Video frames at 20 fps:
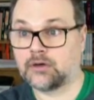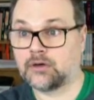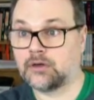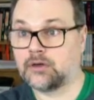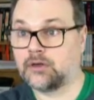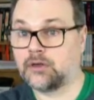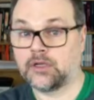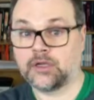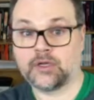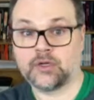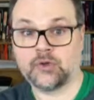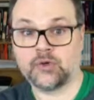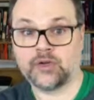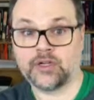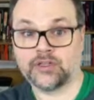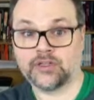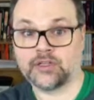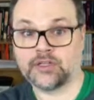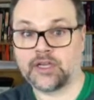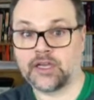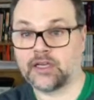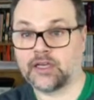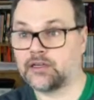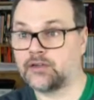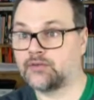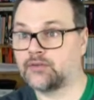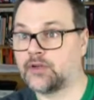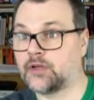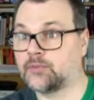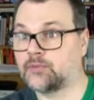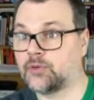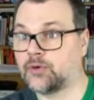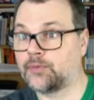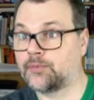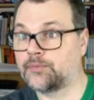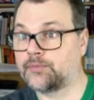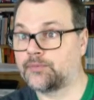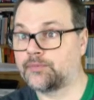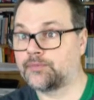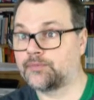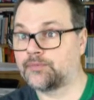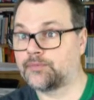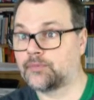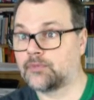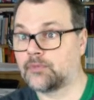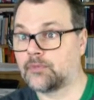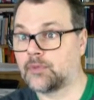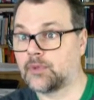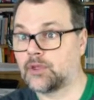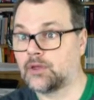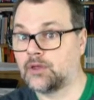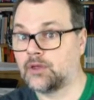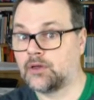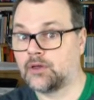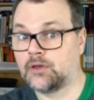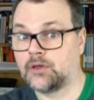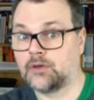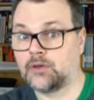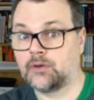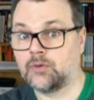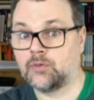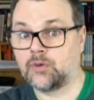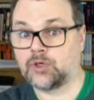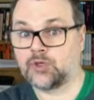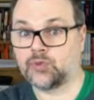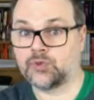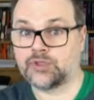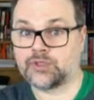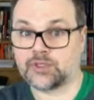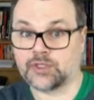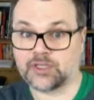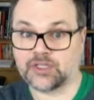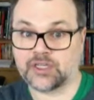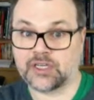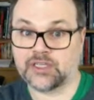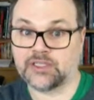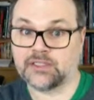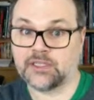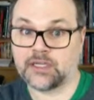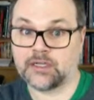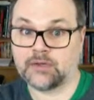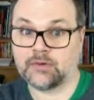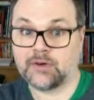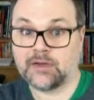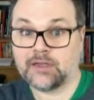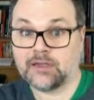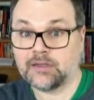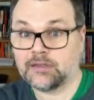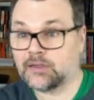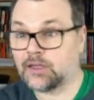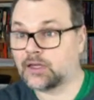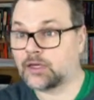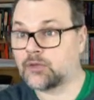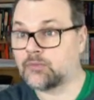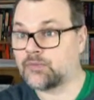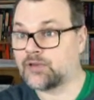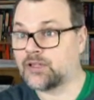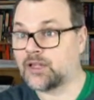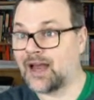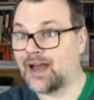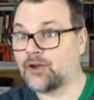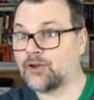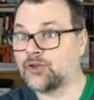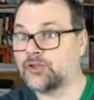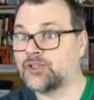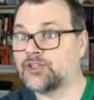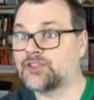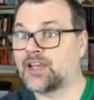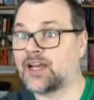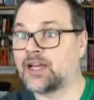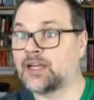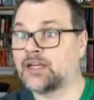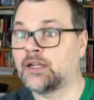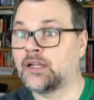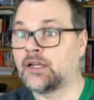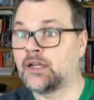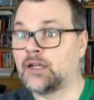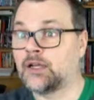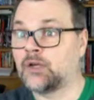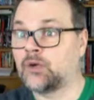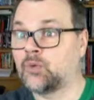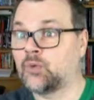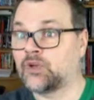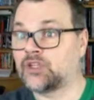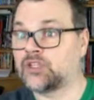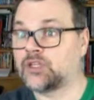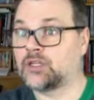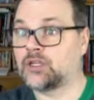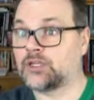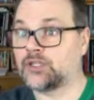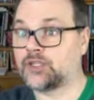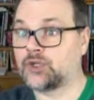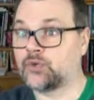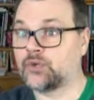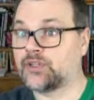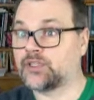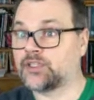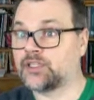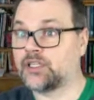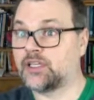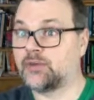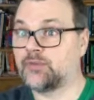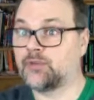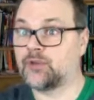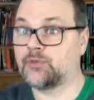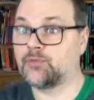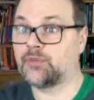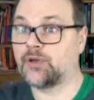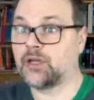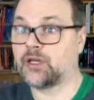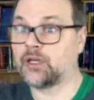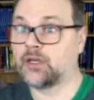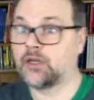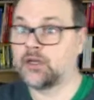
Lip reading: including the negative number, which would suggest that, well, that could be how you decide which clustering scheme you pick.